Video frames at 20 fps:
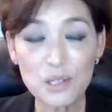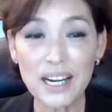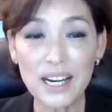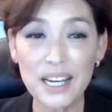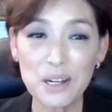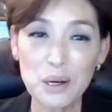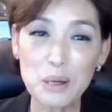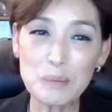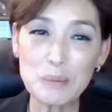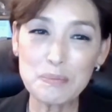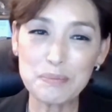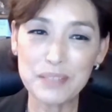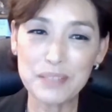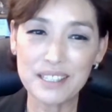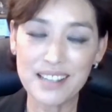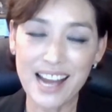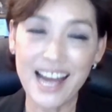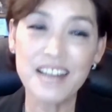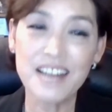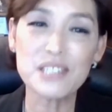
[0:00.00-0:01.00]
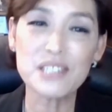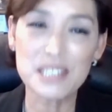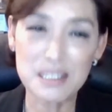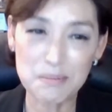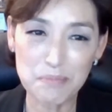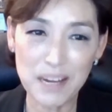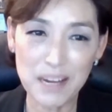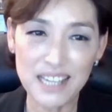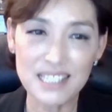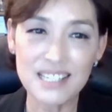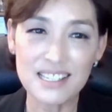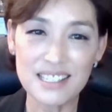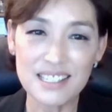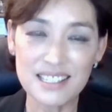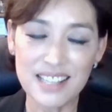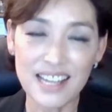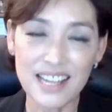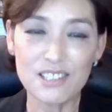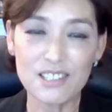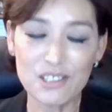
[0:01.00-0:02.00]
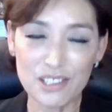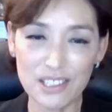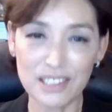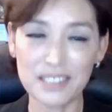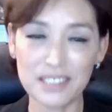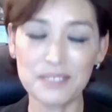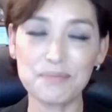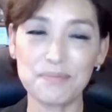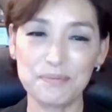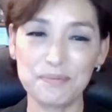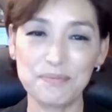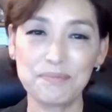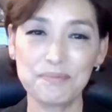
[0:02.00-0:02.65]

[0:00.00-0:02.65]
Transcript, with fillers: so I hope the House passes that soon.